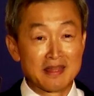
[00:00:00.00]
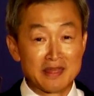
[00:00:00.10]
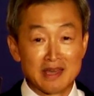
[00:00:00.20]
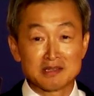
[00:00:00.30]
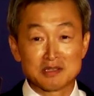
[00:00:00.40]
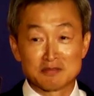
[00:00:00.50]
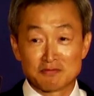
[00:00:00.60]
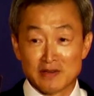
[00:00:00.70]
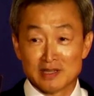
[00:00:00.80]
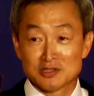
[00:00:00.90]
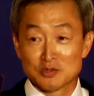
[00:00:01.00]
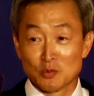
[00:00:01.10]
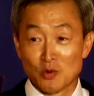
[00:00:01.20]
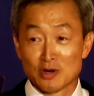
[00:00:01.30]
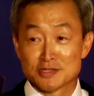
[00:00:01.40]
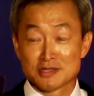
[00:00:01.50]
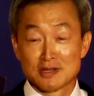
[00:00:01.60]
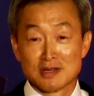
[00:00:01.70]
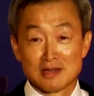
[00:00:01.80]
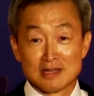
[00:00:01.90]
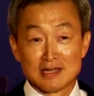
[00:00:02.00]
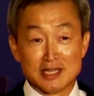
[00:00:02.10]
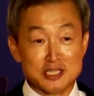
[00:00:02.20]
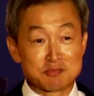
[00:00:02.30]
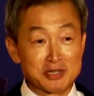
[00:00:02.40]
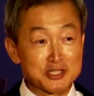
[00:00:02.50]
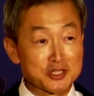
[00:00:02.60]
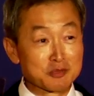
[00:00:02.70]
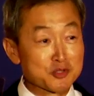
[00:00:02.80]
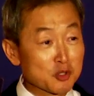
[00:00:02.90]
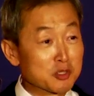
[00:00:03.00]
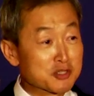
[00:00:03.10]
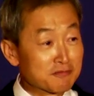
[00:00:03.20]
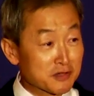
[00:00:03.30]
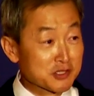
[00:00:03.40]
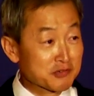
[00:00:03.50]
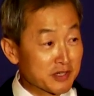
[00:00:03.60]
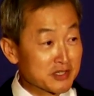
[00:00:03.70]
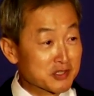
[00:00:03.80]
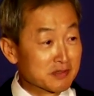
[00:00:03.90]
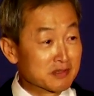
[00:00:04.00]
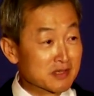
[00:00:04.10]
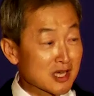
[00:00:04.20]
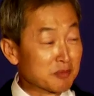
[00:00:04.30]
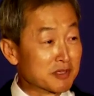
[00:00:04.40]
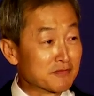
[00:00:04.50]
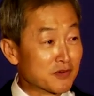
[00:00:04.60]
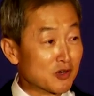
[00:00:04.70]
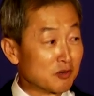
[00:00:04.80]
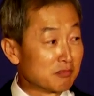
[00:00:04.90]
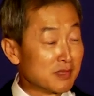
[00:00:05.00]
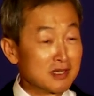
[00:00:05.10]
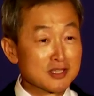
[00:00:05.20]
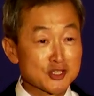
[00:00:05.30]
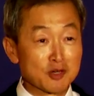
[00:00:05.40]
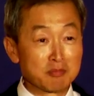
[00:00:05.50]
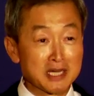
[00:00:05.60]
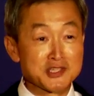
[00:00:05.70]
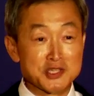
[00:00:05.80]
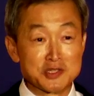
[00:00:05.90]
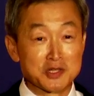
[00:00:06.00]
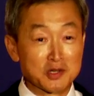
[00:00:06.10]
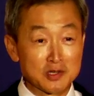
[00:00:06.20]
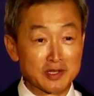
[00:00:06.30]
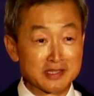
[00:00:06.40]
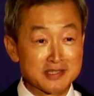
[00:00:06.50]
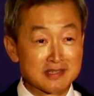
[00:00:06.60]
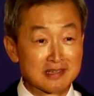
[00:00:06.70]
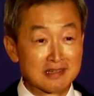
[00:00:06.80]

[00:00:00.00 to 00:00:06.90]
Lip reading: That, in fact, was expression of so much frustration coming from some of my senior colleagues.